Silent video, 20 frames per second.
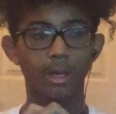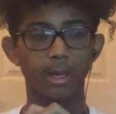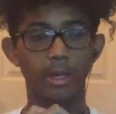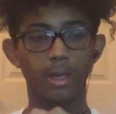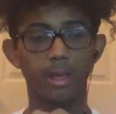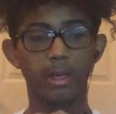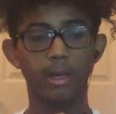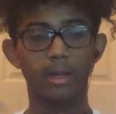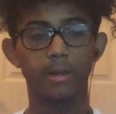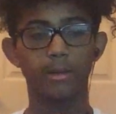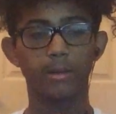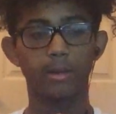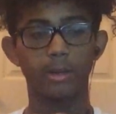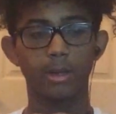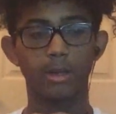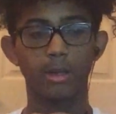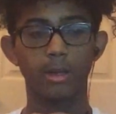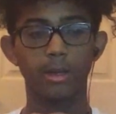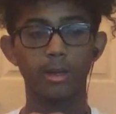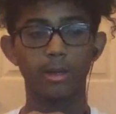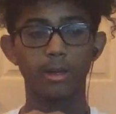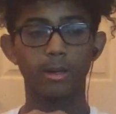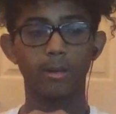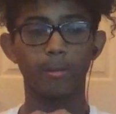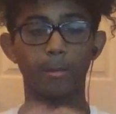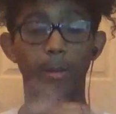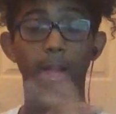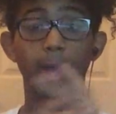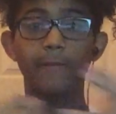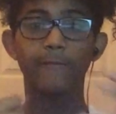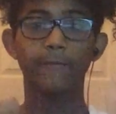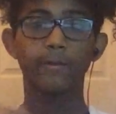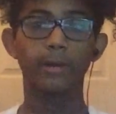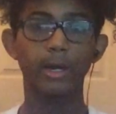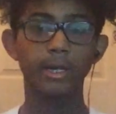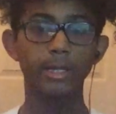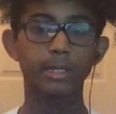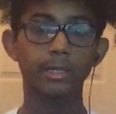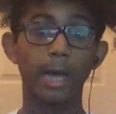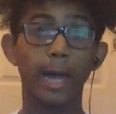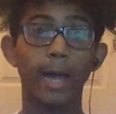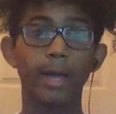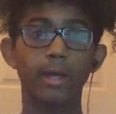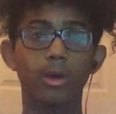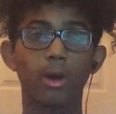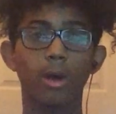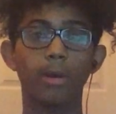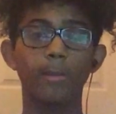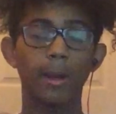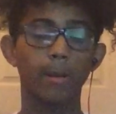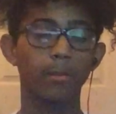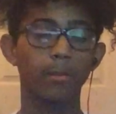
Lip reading: And my friends, I call my